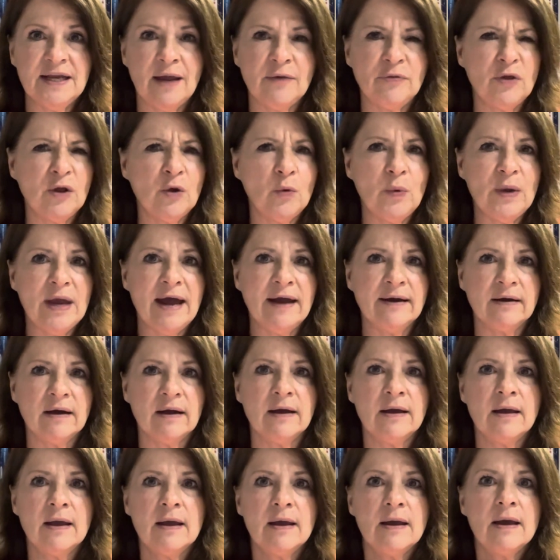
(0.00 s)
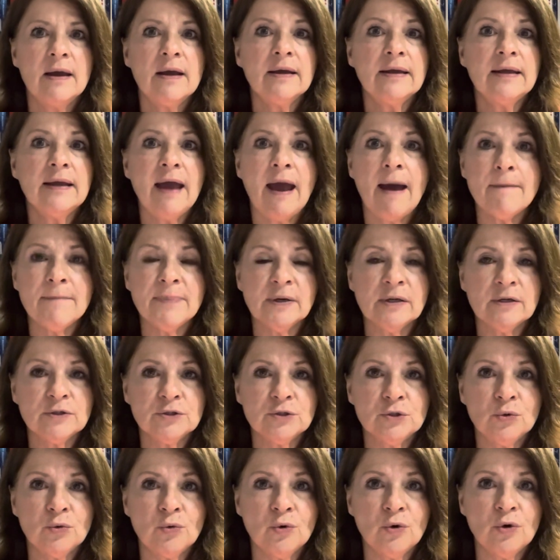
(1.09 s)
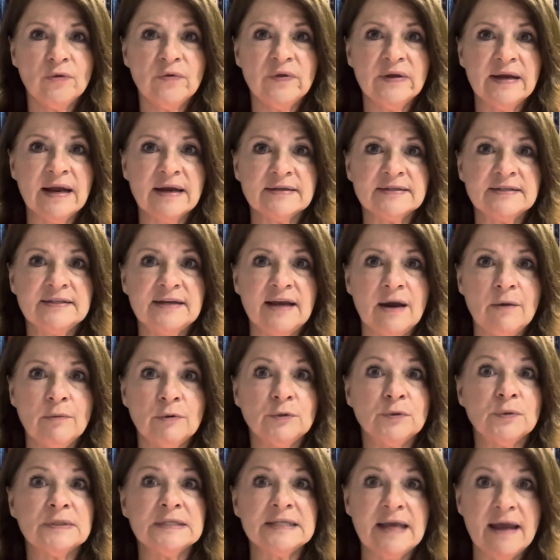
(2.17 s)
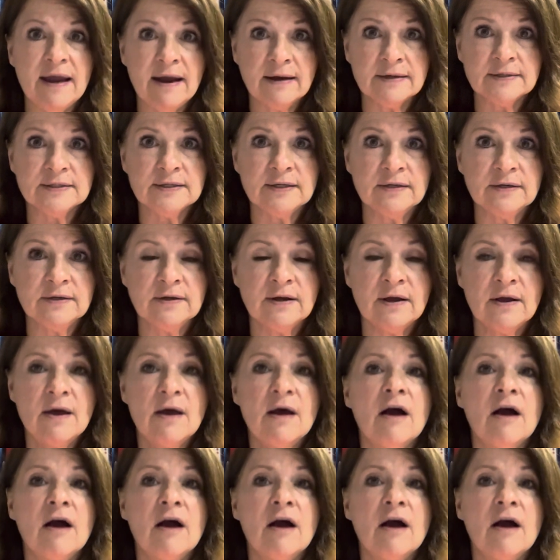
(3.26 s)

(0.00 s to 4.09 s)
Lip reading: I think we had a Capitol tour the next day, which was canceled.